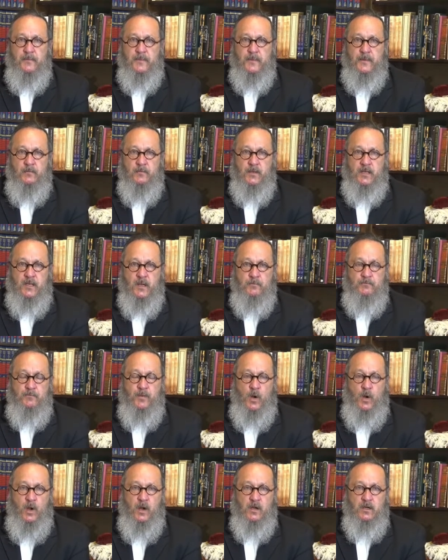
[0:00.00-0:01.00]
become
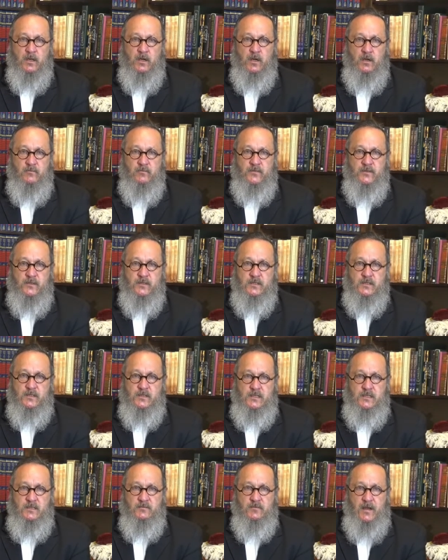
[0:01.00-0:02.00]
part of the
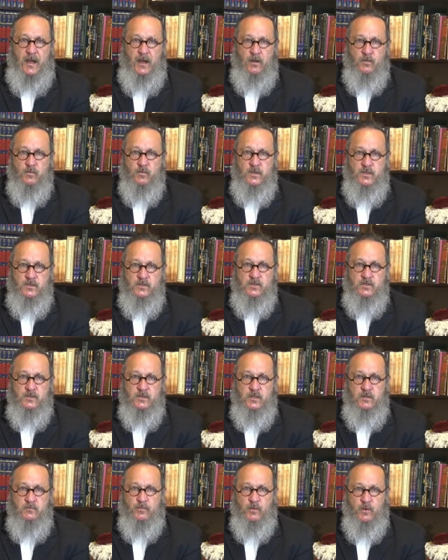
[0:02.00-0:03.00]
Nativ outreach
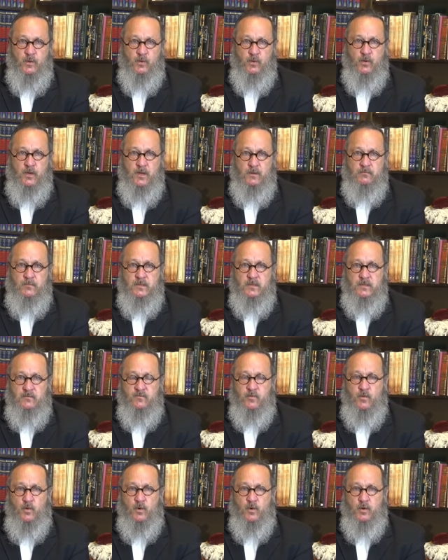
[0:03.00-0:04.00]
and program
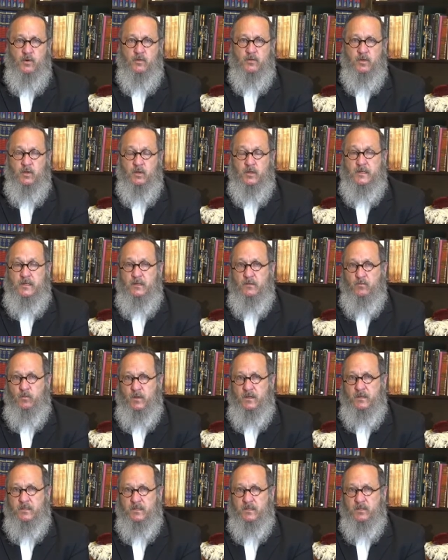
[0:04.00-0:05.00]
for
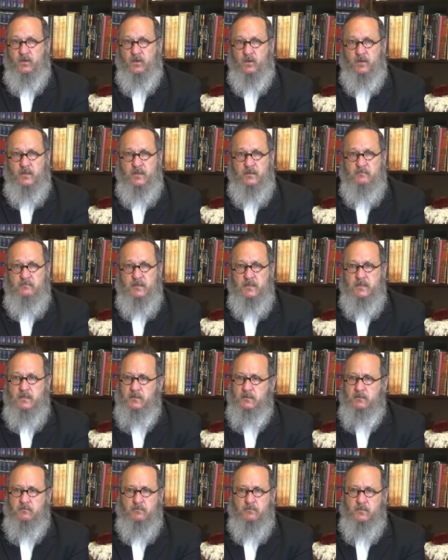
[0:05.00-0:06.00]
weekly learning,
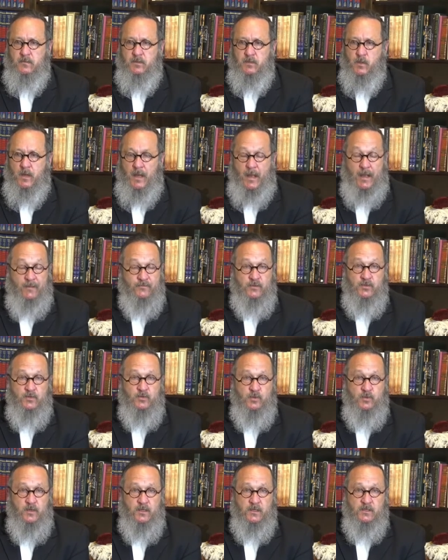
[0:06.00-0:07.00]
you have to
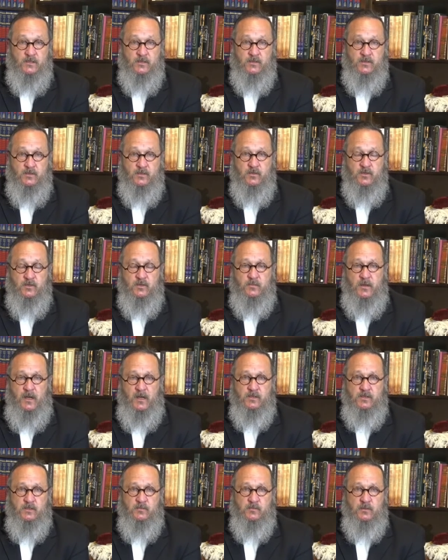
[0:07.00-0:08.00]
join us as soon as
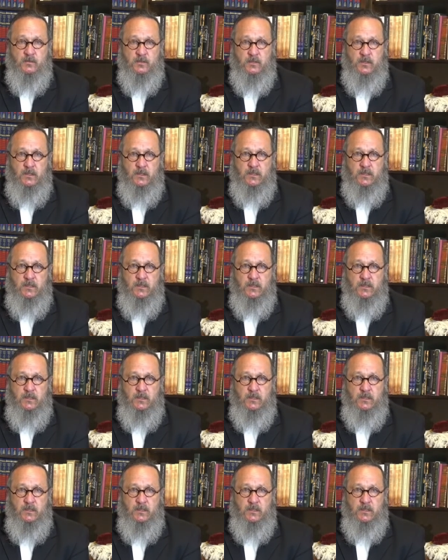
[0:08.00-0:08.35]
possible.